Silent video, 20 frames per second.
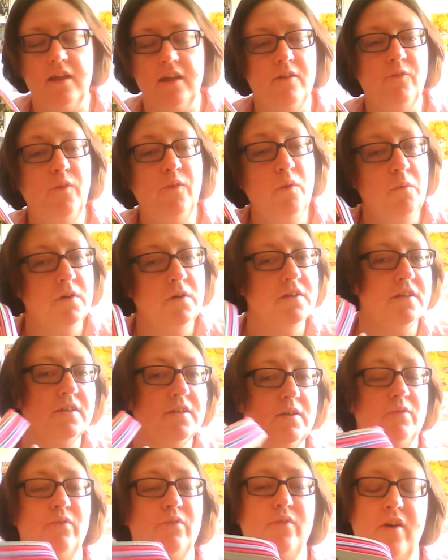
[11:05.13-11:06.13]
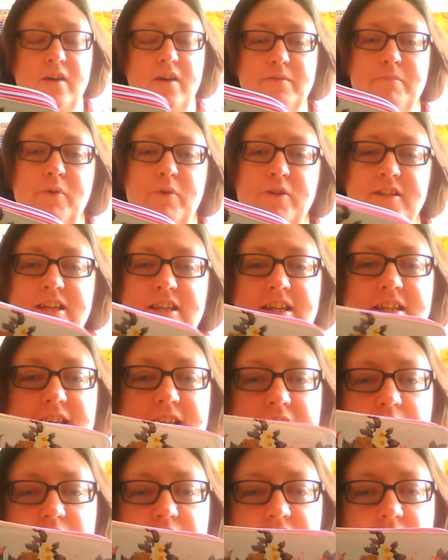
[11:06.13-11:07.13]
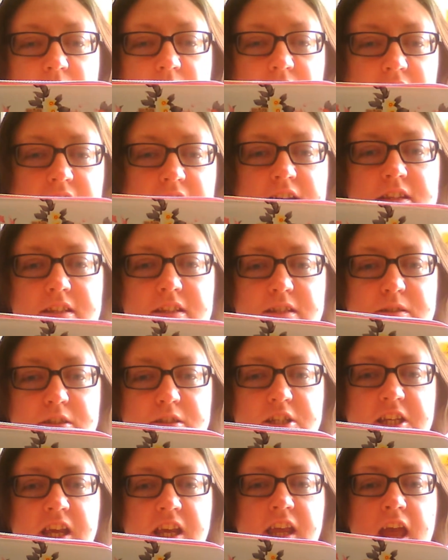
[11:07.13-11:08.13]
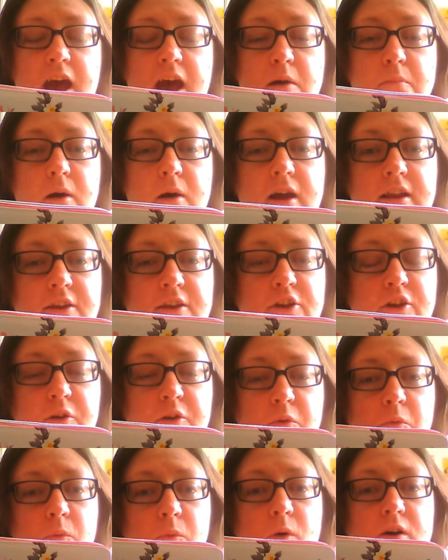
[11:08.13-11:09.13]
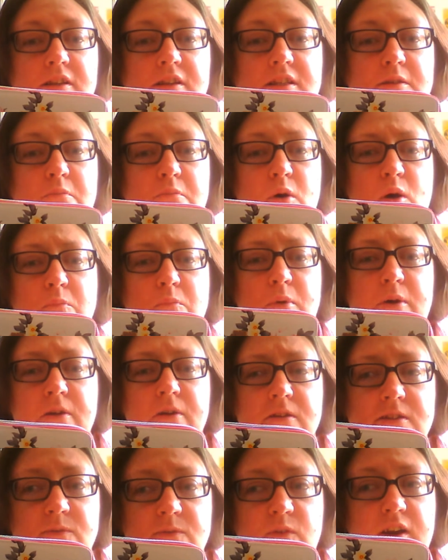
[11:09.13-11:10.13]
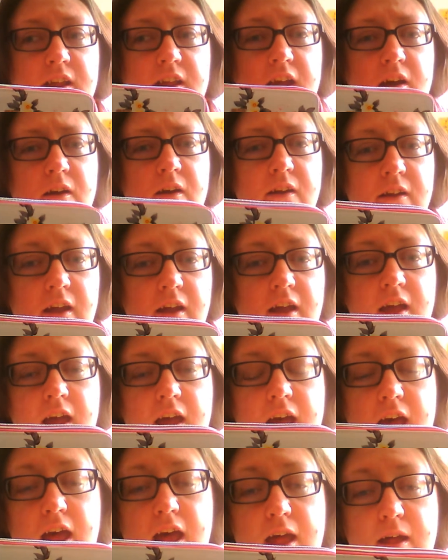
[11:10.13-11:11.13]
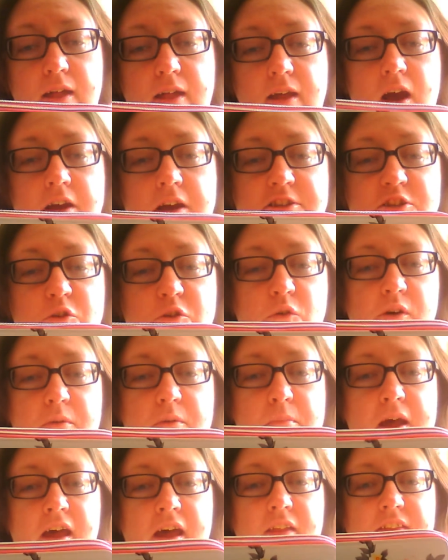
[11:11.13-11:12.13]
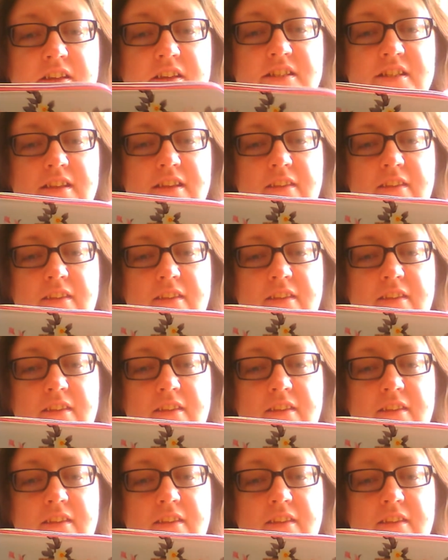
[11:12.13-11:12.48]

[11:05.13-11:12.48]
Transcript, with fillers: If you want to find more details on this, check out my new What's in My Purse video. I talk about this